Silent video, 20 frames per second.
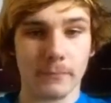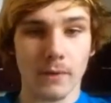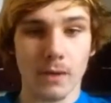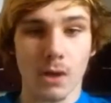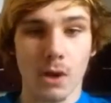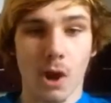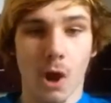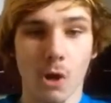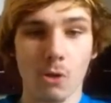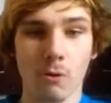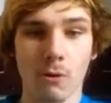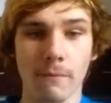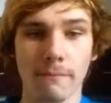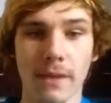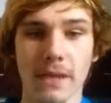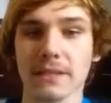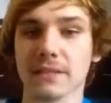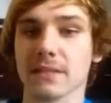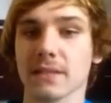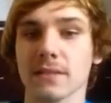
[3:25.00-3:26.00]
Although it
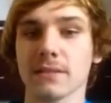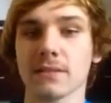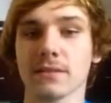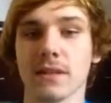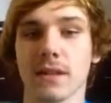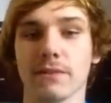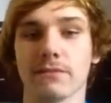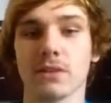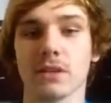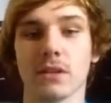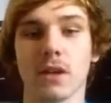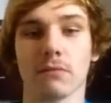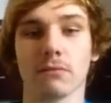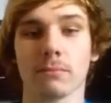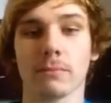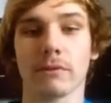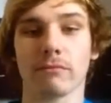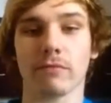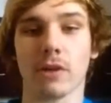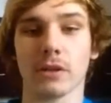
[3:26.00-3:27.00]
makes sense that if the
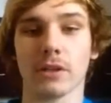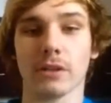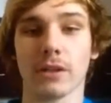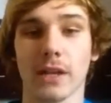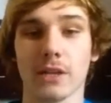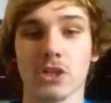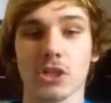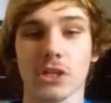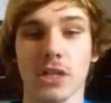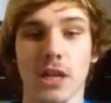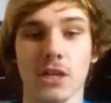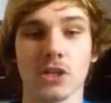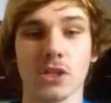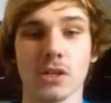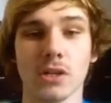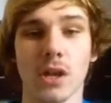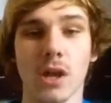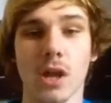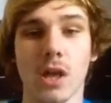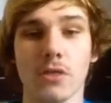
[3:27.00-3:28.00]
government funded
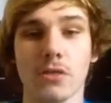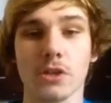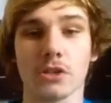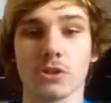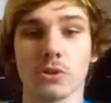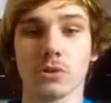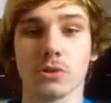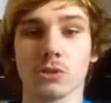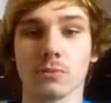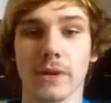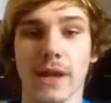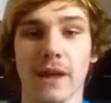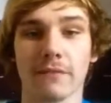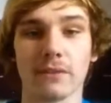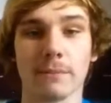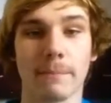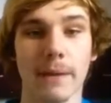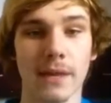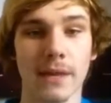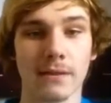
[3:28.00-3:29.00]
education, the students would have
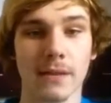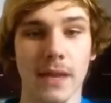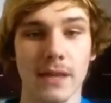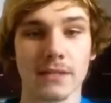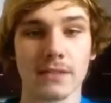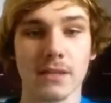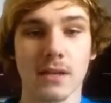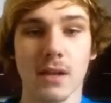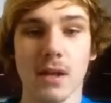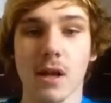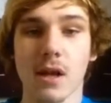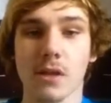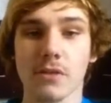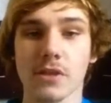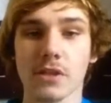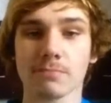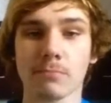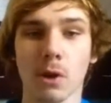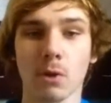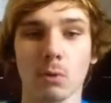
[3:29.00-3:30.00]
to pay less,
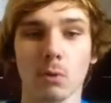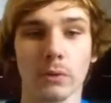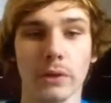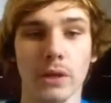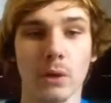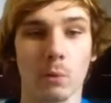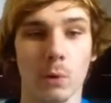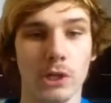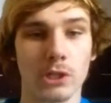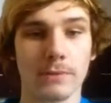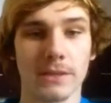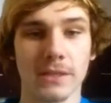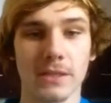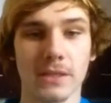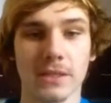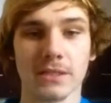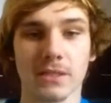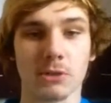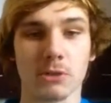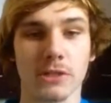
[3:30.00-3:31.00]
this model only works with the
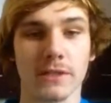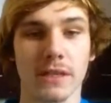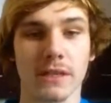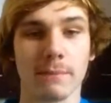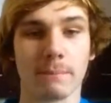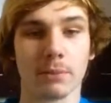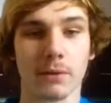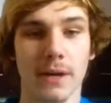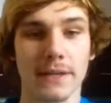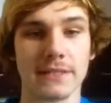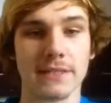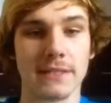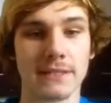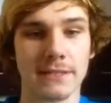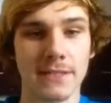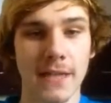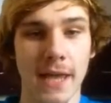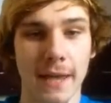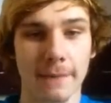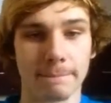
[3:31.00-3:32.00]
assumption that the price is
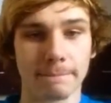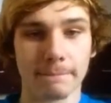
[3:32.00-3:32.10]
set.